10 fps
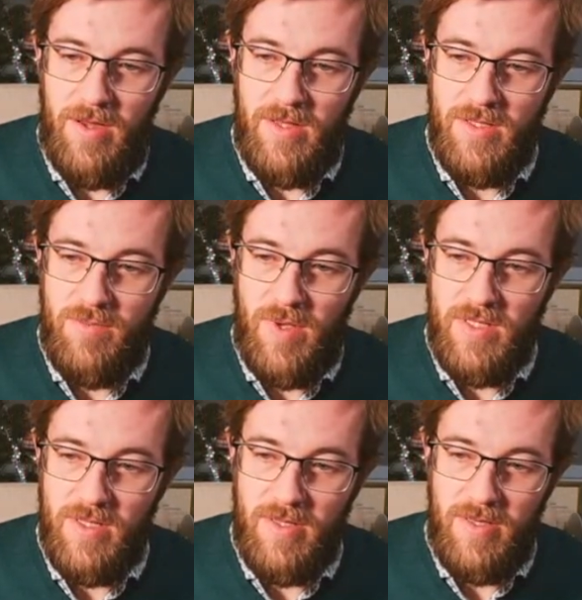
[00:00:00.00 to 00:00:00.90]
is
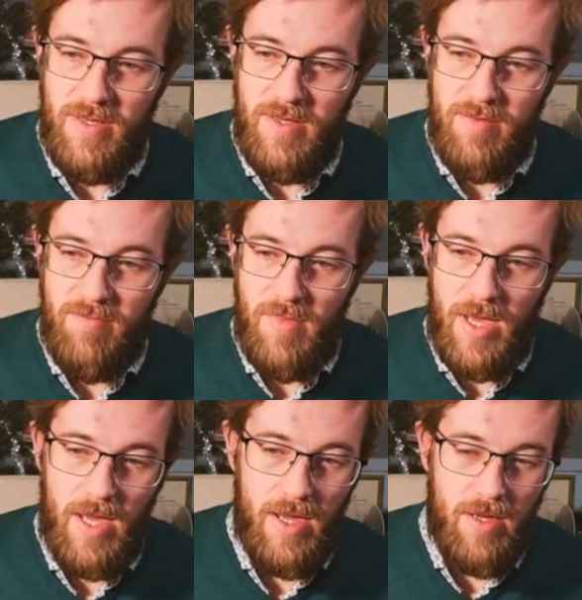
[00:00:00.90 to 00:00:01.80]
basically
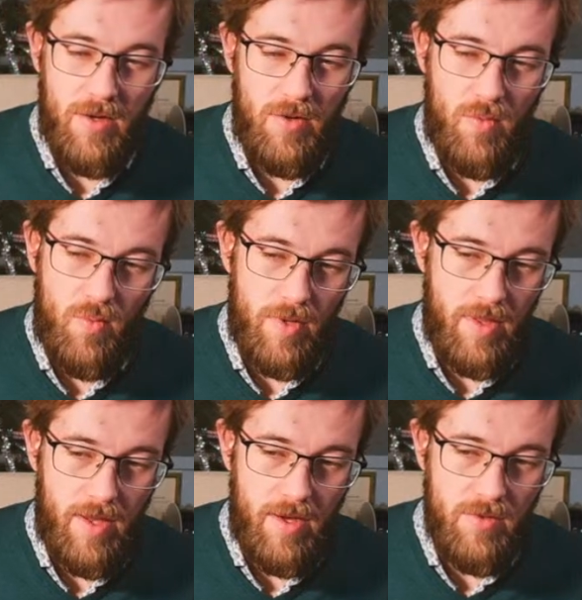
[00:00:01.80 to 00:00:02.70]
echo
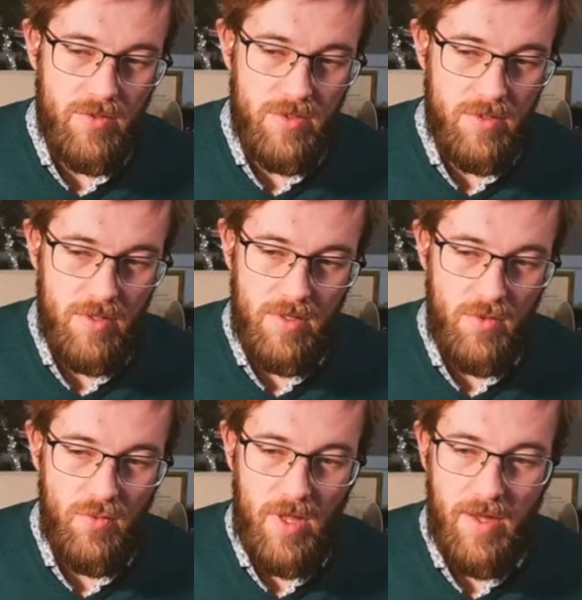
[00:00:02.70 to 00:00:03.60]
without
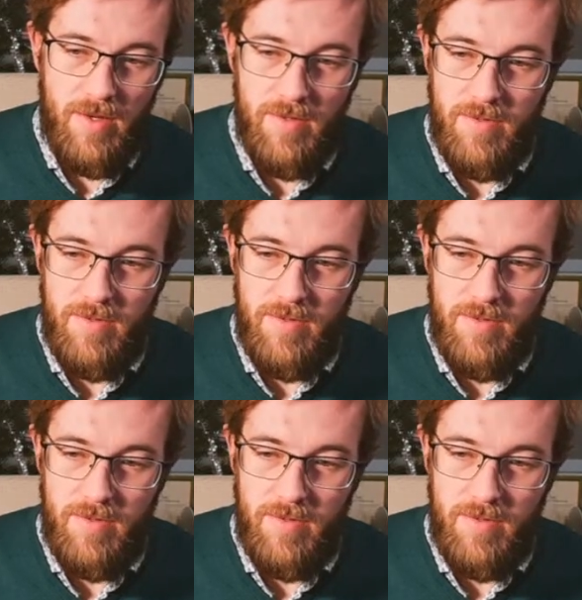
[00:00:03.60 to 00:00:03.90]
new line.